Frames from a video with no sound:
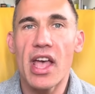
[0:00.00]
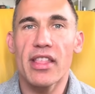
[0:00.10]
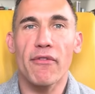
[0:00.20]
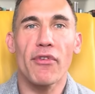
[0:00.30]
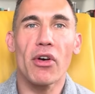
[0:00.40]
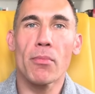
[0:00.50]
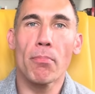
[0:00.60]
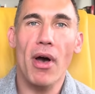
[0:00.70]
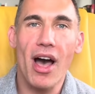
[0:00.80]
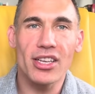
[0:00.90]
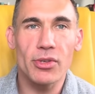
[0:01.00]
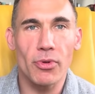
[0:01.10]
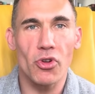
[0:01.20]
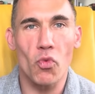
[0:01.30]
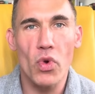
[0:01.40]
that felt
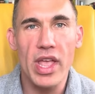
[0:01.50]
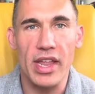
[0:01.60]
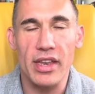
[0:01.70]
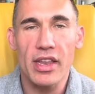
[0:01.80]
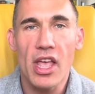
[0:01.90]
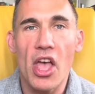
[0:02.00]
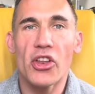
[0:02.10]
impossible to win